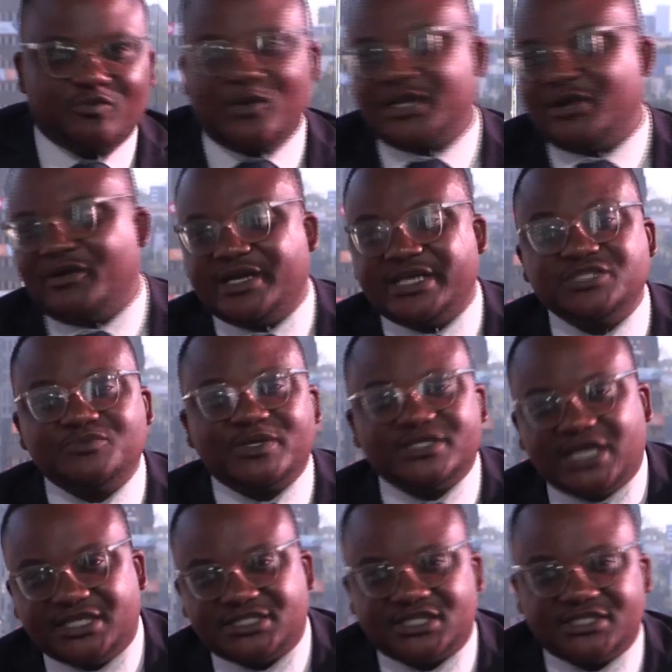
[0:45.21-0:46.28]
what our
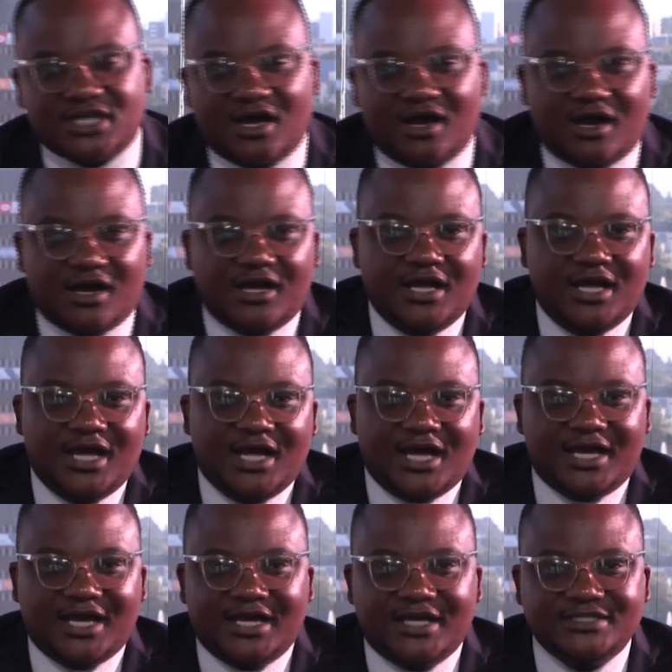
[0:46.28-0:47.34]
expectations are,
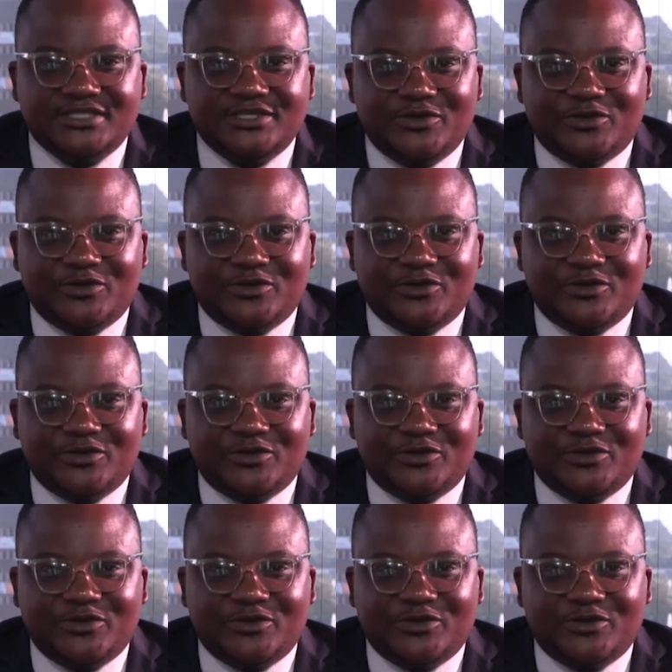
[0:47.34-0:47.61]
and,